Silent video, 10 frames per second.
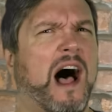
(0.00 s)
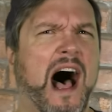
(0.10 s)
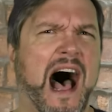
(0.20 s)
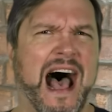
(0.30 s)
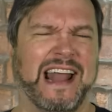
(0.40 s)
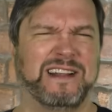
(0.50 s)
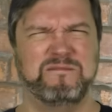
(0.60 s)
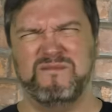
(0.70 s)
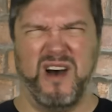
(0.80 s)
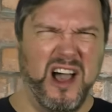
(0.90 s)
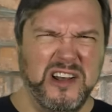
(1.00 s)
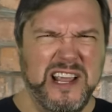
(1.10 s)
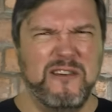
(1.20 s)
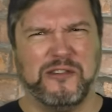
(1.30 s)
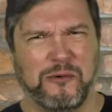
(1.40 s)
odd,
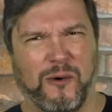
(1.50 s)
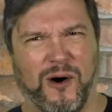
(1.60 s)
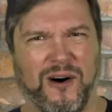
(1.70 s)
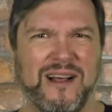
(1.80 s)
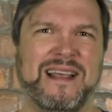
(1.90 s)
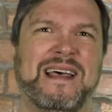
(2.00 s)
unusual.